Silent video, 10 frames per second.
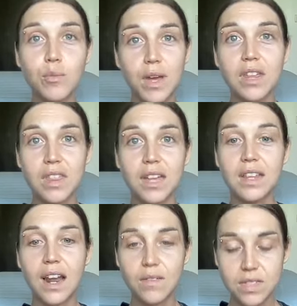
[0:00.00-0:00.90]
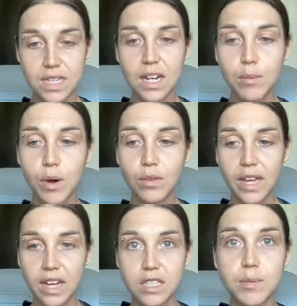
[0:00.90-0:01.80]
big thing that I've seen about
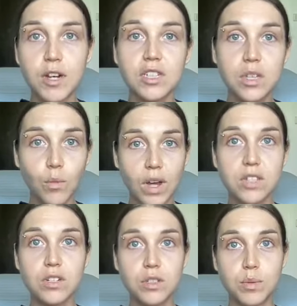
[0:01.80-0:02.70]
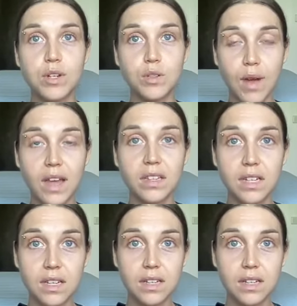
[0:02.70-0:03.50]
like especially Western spirituality,